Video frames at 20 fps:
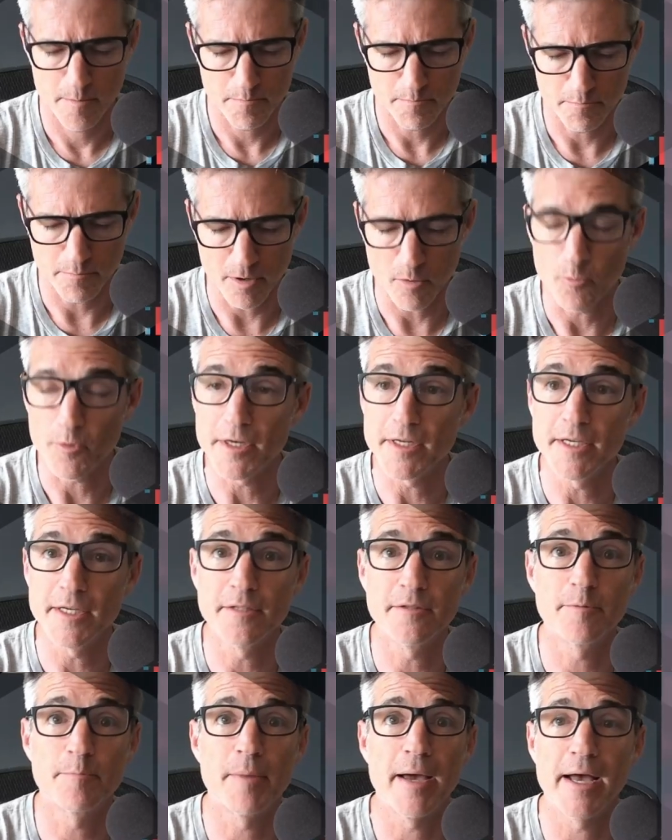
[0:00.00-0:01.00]
but we
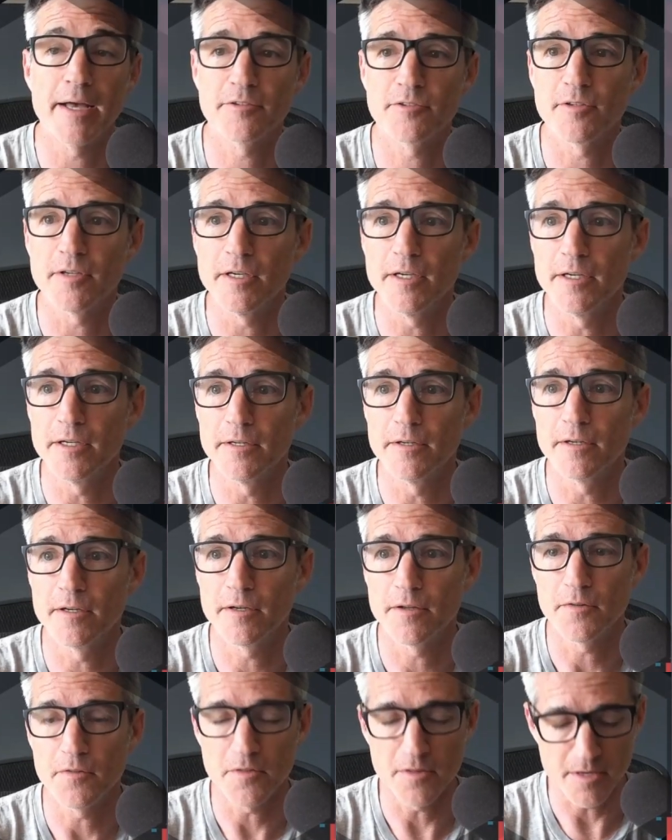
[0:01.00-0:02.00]
need to pass in
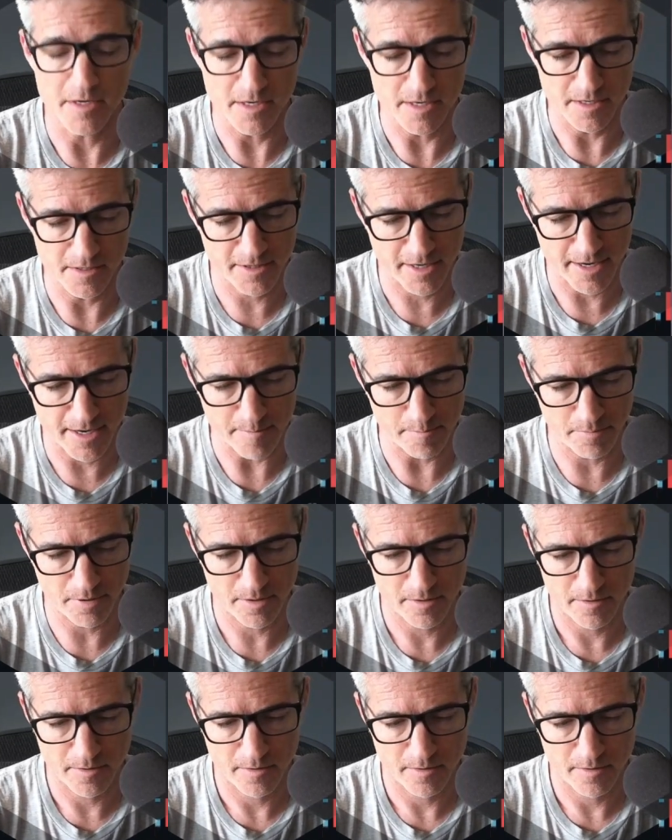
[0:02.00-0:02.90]
the type